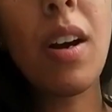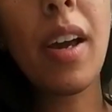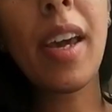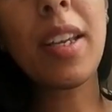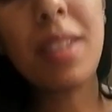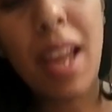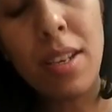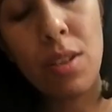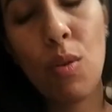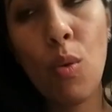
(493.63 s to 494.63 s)

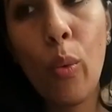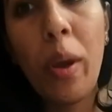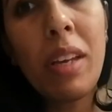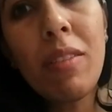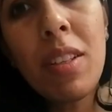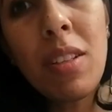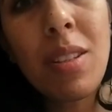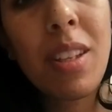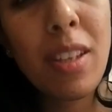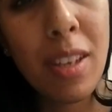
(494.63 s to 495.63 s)
that whenever
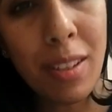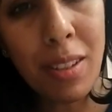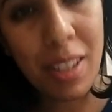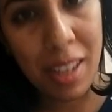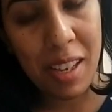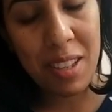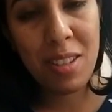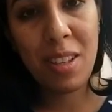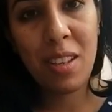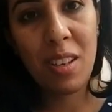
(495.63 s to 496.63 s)
this guilt kicks
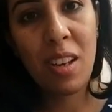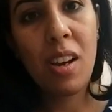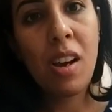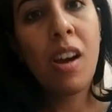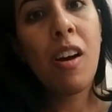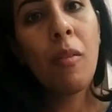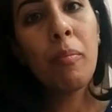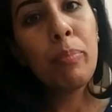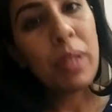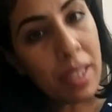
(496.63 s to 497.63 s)
in,
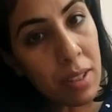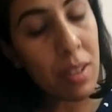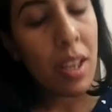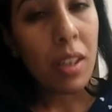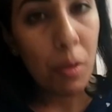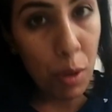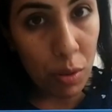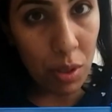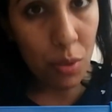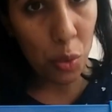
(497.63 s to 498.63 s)
please think about
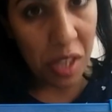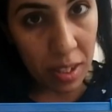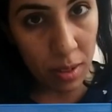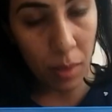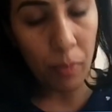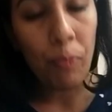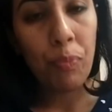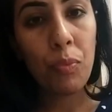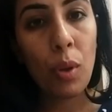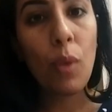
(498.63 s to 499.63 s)
the reason,
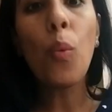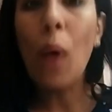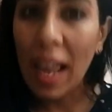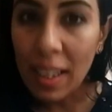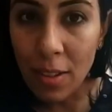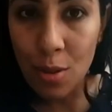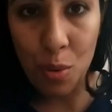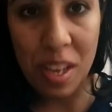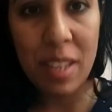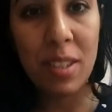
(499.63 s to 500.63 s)
a valid
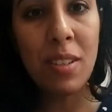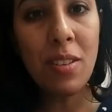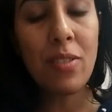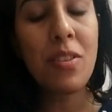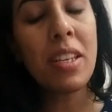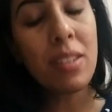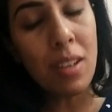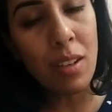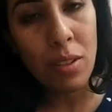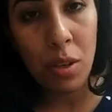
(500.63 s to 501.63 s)
reason. Reason
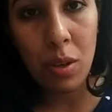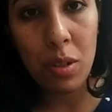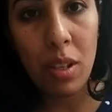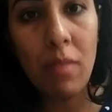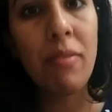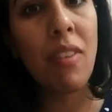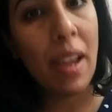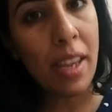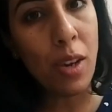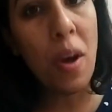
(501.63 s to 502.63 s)
out yourself why
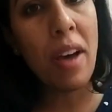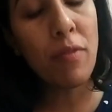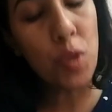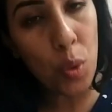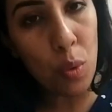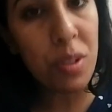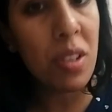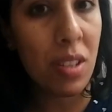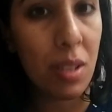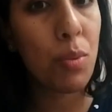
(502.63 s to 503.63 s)
you have chosen
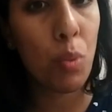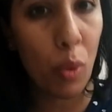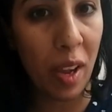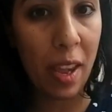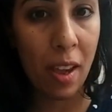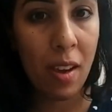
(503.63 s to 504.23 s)
this way.